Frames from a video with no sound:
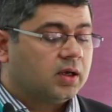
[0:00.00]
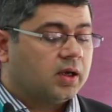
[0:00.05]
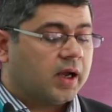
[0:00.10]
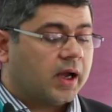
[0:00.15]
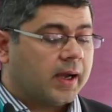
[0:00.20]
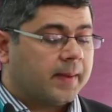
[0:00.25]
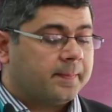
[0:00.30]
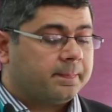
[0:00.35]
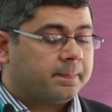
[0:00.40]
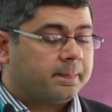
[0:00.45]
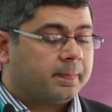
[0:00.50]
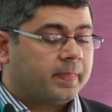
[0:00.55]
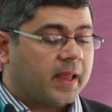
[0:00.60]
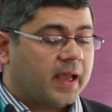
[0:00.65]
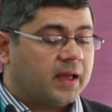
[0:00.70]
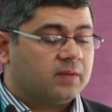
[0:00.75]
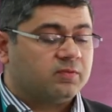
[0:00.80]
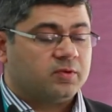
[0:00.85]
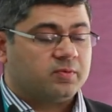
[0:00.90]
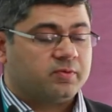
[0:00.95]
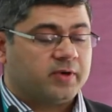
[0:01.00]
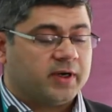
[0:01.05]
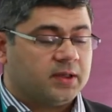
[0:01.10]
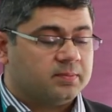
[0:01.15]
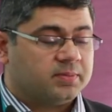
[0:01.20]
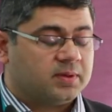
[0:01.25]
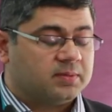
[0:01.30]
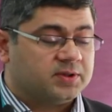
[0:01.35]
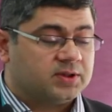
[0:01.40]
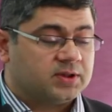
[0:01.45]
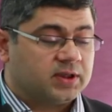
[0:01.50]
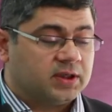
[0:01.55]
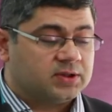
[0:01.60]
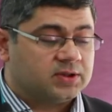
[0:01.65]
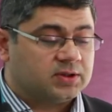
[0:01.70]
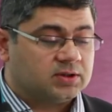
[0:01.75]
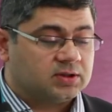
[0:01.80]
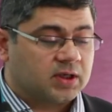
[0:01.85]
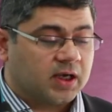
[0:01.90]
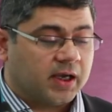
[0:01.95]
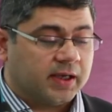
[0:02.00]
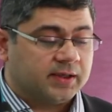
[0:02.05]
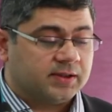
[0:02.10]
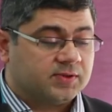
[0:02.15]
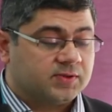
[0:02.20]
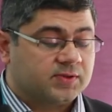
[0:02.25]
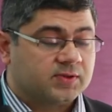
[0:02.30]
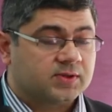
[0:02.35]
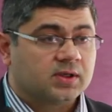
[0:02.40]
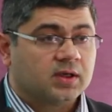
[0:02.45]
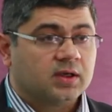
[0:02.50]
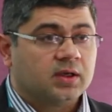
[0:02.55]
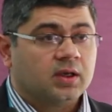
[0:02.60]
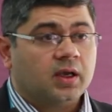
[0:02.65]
and we provide implementation guidance.